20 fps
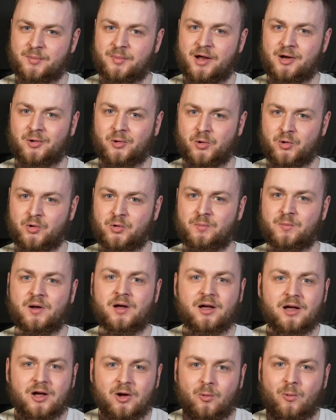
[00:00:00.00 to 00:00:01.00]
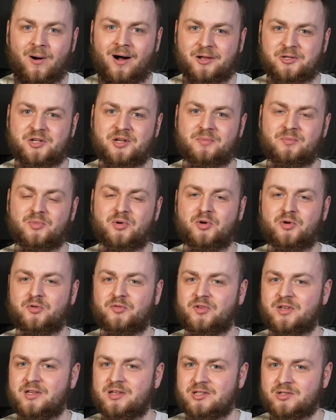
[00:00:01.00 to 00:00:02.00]
in my room watching
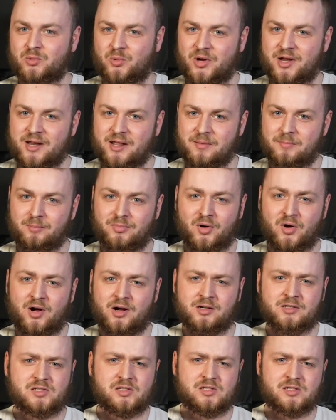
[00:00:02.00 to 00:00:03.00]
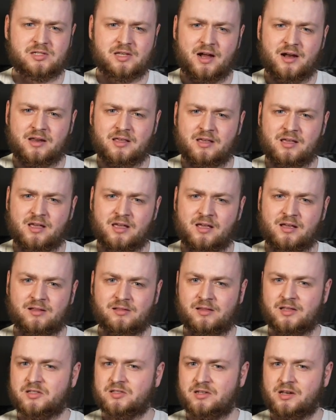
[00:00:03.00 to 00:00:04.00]
movies, reading books,
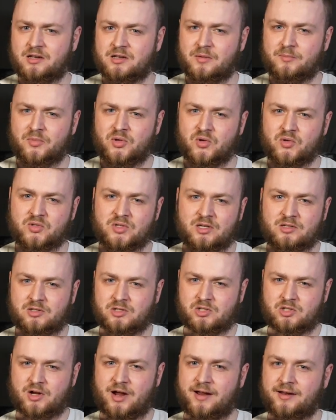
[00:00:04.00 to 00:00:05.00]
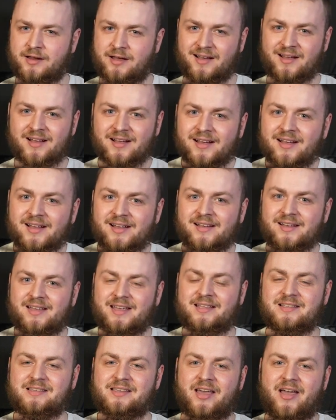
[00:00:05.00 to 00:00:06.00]
studying, listening to music, just trying to
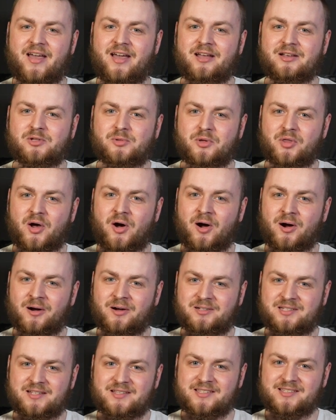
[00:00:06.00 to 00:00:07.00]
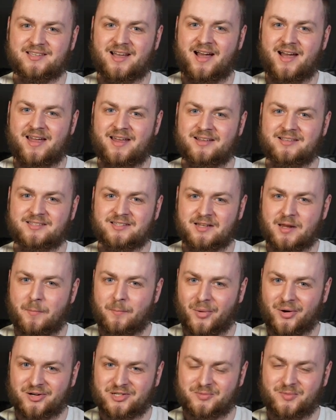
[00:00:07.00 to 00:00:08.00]
engage with art and science and
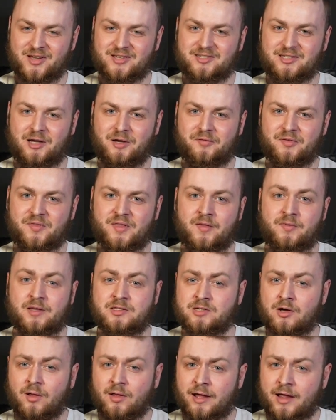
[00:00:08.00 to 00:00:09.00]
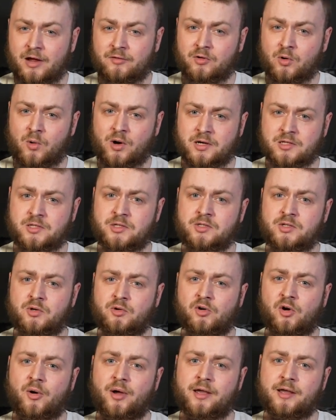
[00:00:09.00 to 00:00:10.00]
immerse myself in that. That's all I ever wanted to
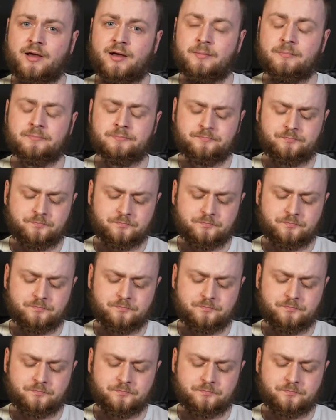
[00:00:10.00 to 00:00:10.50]
do growing up.